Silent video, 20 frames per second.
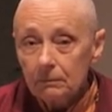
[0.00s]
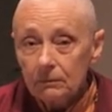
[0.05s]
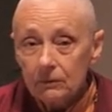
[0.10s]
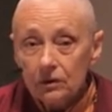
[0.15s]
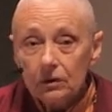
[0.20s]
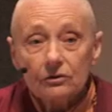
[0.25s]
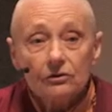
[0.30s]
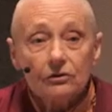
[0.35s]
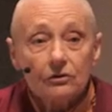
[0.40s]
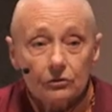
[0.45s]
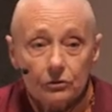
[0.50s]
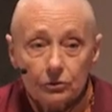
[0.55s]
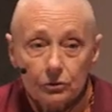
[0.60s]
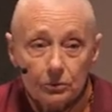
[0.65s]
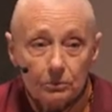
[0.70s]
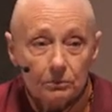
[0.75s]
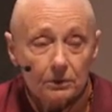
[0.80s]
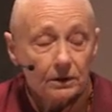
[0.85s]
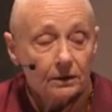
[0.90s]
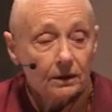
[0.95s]
Not just
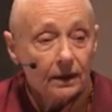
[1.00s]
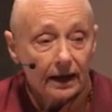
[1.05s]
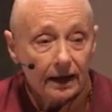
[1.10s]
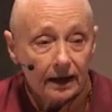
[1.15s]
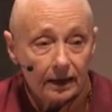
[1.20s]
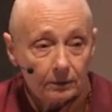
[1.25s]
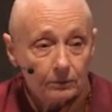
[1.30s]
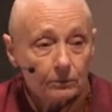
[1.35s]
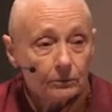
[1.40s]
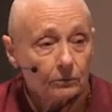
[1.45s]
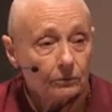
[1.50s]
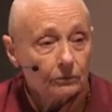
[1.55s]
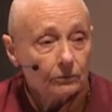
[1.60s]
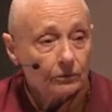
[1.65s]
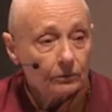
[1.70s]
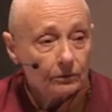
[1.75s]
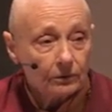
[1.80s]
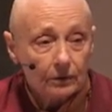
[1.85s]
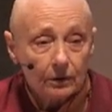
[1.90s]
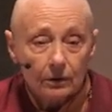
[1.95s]
human,
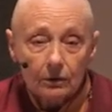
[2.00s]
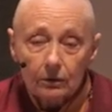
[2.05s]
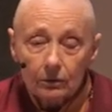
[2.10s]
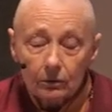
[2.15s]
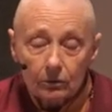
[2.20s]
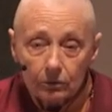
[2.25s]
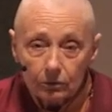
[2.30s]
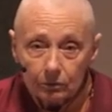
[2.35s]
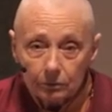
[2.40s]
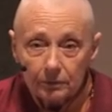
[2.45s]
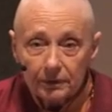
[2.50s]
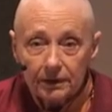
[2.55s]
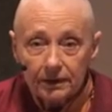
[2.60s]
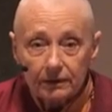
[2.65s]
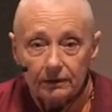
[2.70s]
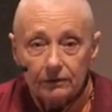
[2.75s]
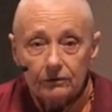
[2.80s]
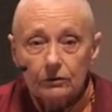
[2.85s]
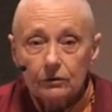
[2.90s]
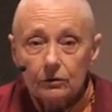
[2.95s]
animals, all
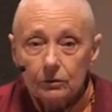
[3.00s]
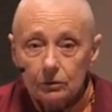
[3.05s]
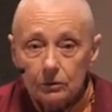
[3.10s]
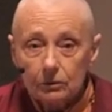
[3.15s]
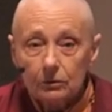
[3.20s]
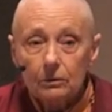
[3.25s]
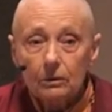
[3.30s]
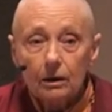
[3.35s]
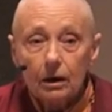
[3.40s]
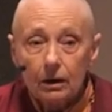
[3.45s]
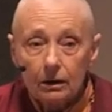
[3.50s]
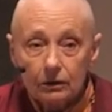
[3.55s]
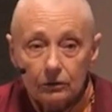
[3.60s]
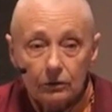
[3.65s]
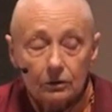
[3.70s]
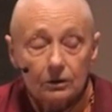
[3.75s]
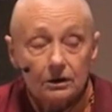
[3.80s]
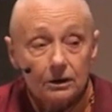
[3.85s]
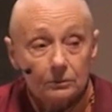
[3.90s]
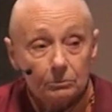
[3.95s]
beings who are
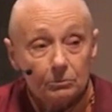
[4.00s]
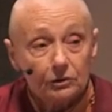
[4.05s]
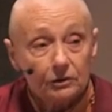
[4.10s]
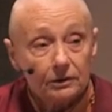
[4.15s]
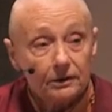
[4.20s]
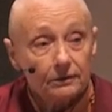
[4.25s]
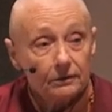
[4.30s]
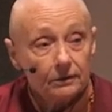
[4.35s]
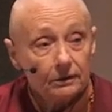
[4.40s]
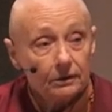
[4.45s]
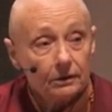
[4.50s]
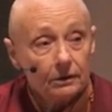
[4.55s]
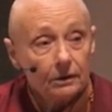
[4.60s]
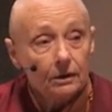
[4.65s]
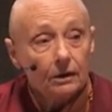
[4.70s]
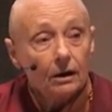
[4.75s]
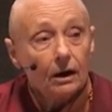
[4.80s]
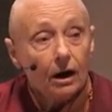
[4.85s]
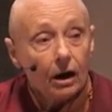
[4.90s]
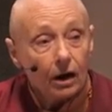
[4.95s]
not liberated.
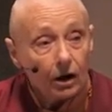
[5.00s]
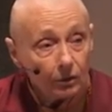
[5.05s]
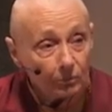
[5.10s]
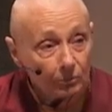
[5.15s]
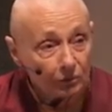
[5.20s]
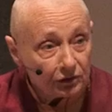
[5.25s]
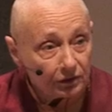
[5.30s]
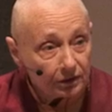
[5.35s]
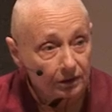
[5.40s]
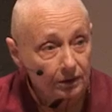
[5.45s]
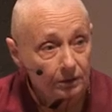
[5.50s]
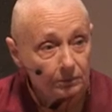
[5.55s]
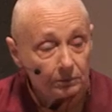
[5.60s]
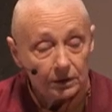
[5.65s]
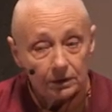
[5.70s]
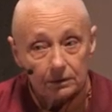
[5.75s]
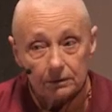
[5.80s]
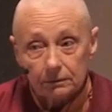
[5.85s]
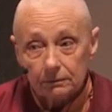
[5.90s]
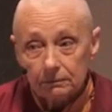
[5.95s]
Our predicament.